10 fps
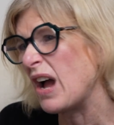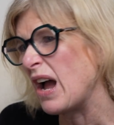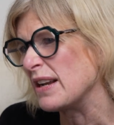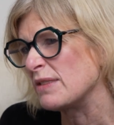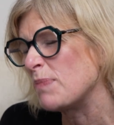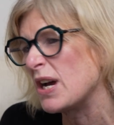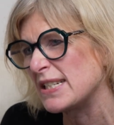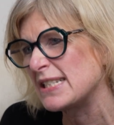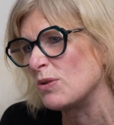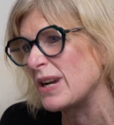and
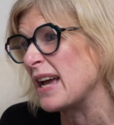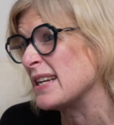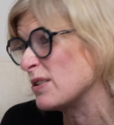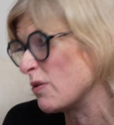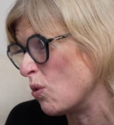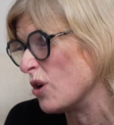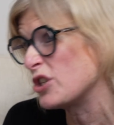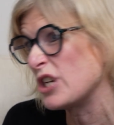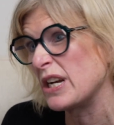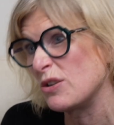personal care, sort of
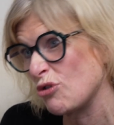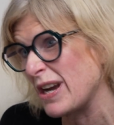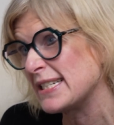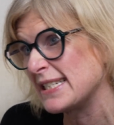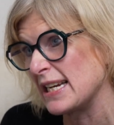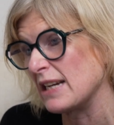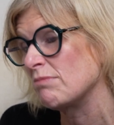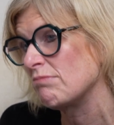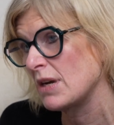washing and dressing.